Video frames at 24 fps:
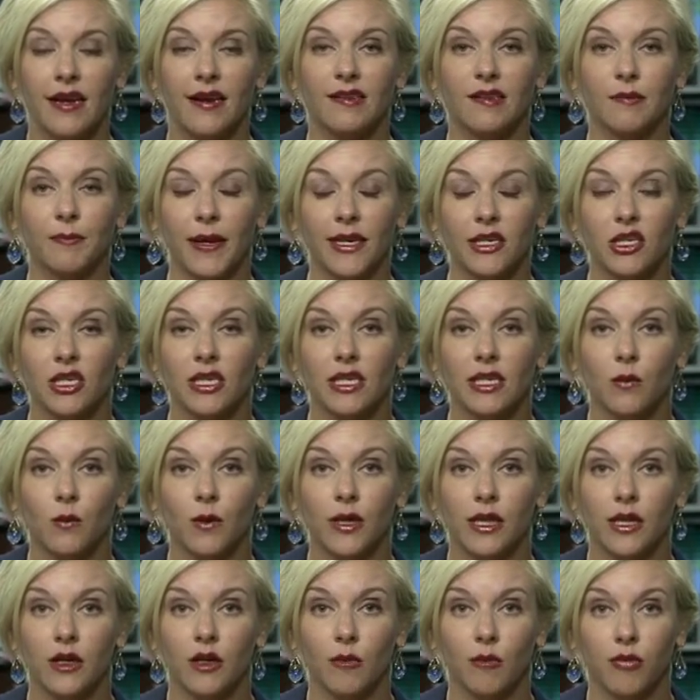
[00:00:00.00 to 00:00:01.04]
especially
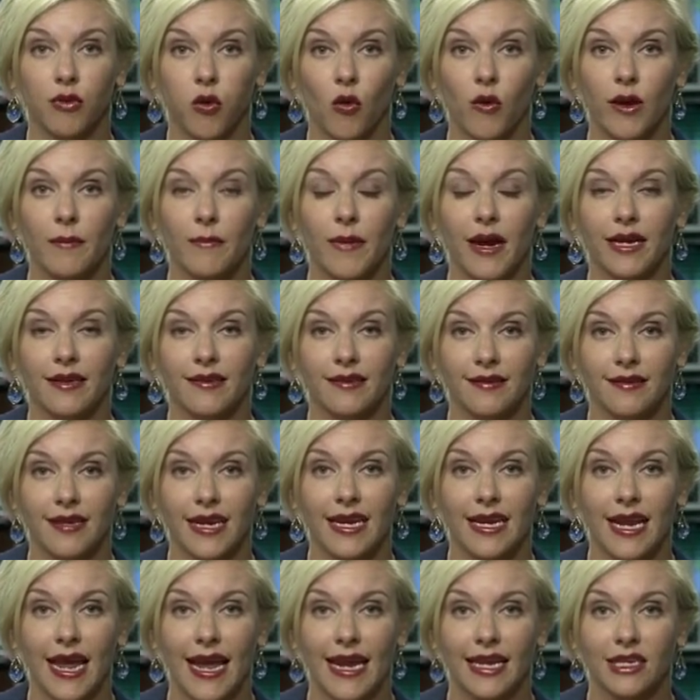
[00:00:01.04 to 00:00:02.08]
when they're employed by a
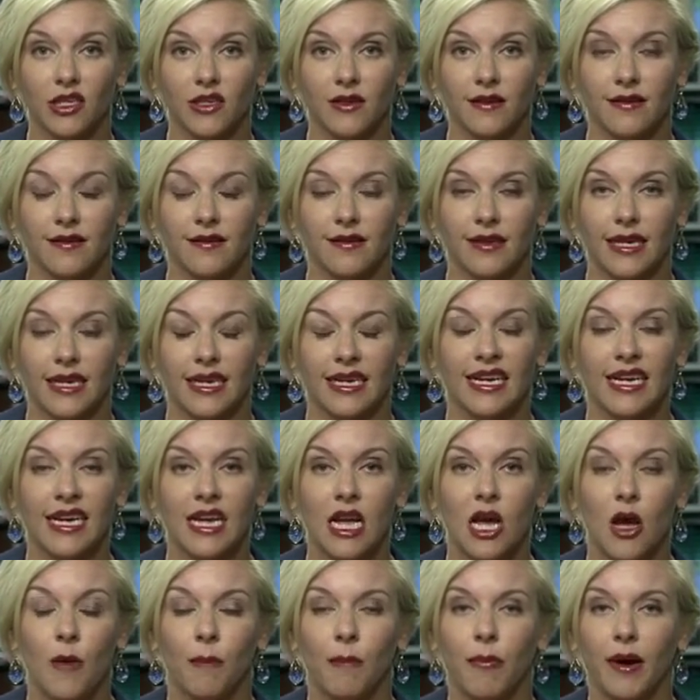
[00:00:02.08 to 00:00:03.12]
state agency.
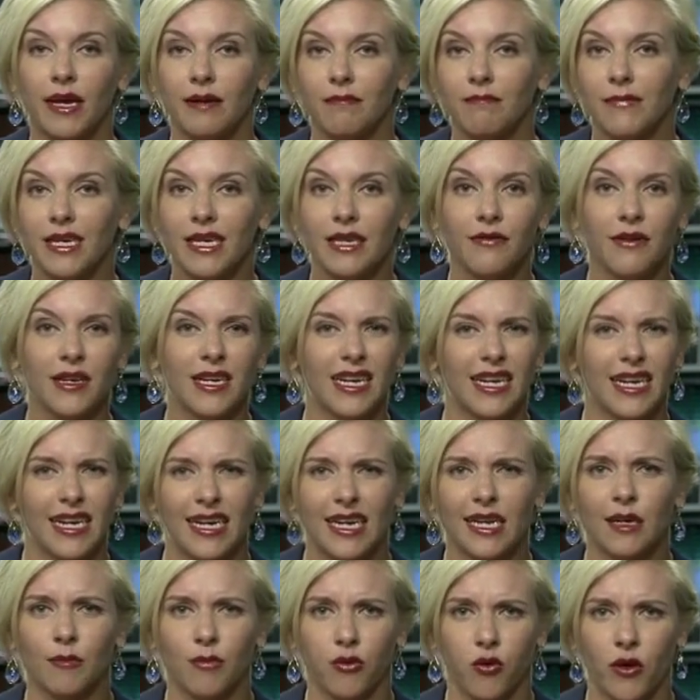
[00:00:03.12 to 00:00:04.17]
But even in
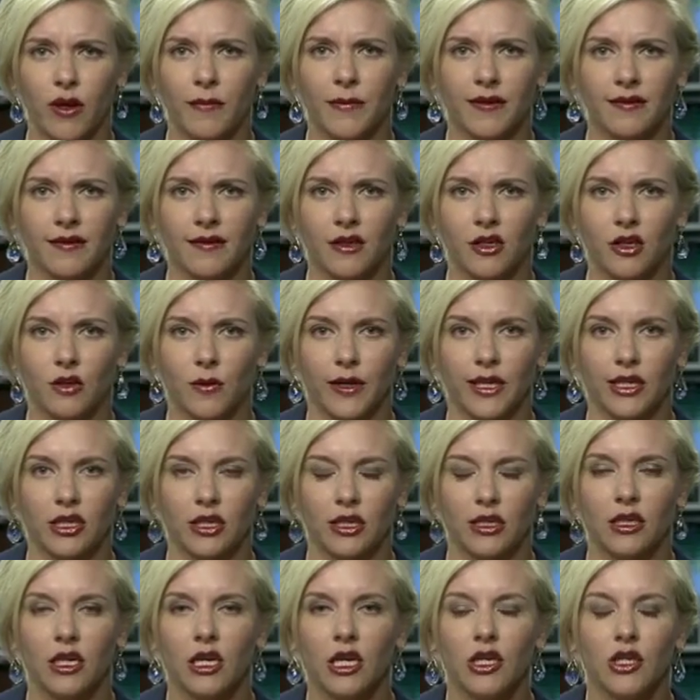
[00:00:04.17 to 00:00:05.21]
any employment
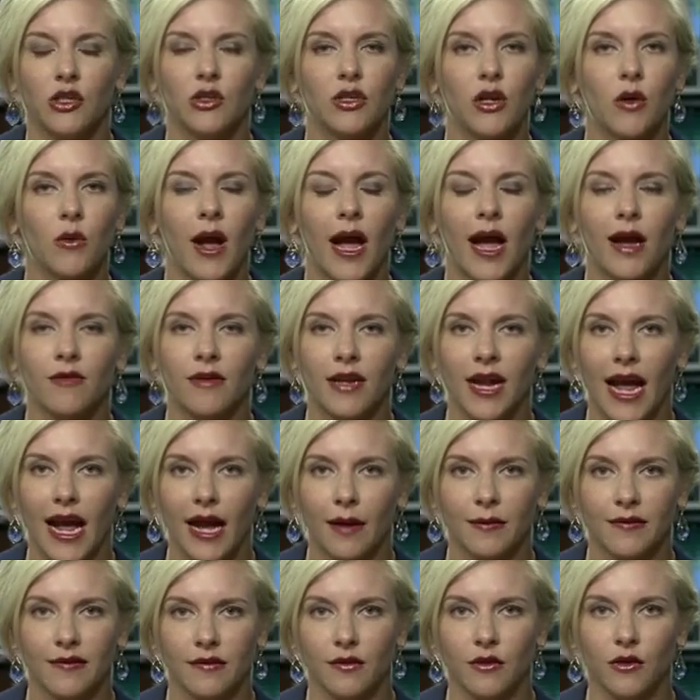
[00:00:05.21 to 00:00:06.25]
situation, you don't have an
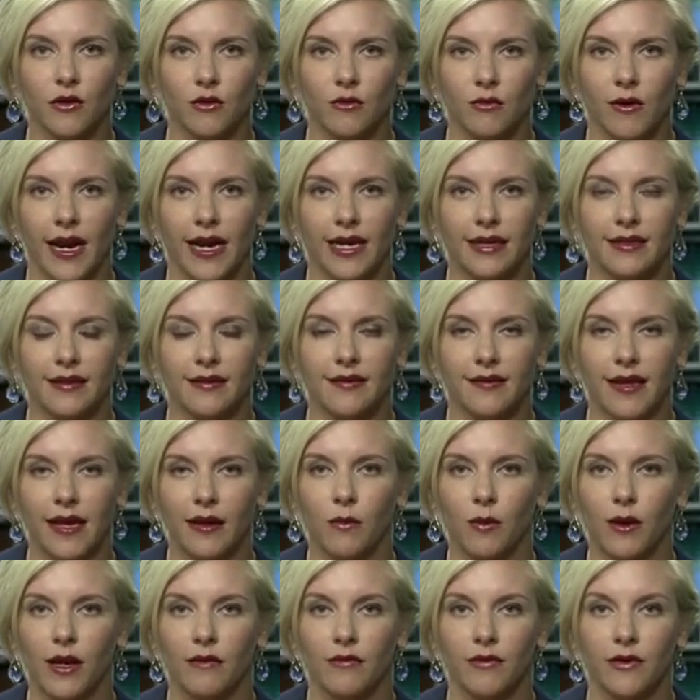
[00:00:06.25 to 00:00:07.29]
absolute right to say
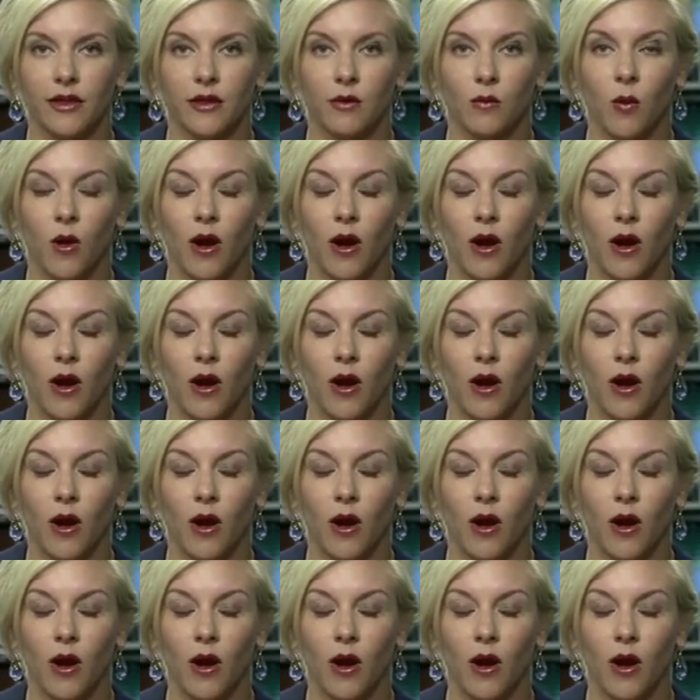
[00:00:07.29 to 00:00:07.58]
whatever you